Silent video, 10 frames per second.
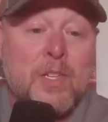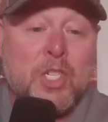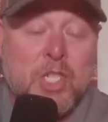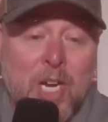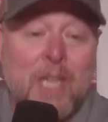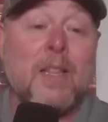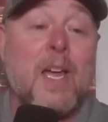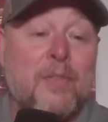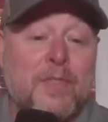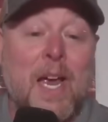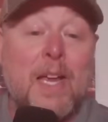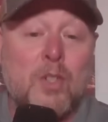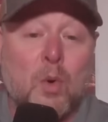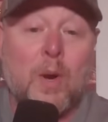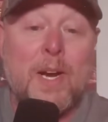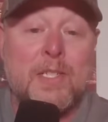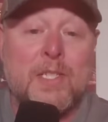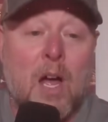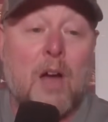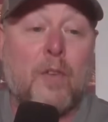she left Angel
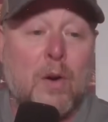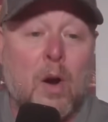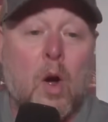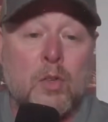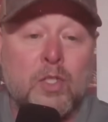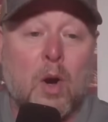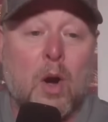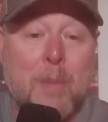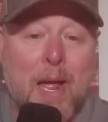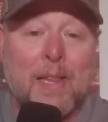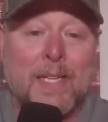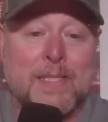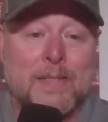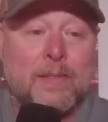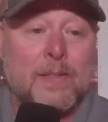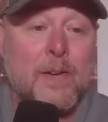Reese off her All-Star ballot.